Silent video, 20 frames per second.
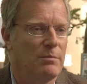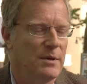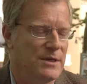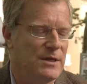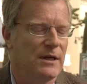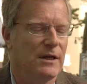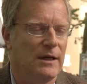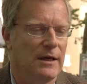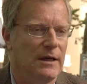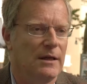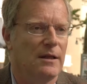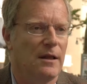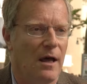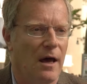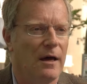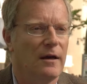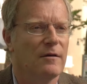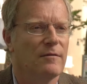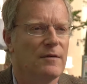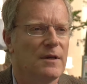particularly in
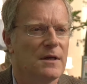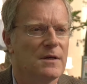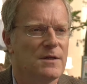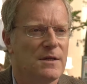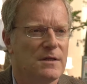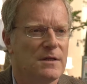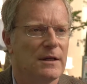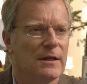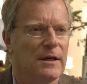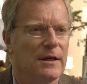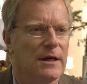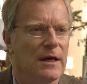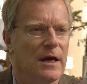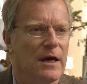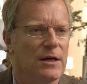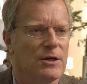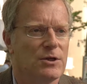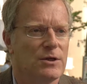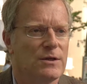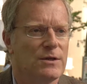light of the existing
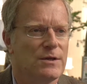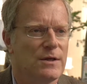litigation.